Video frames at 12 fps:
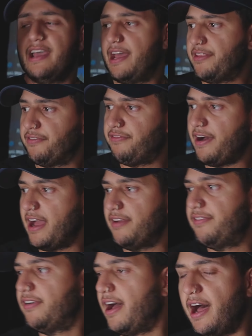and the
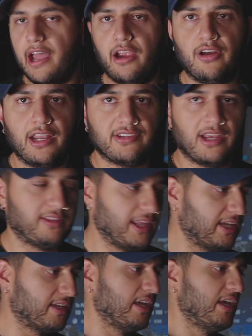5-iron, as I
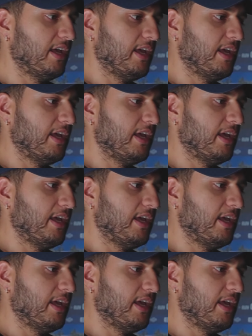think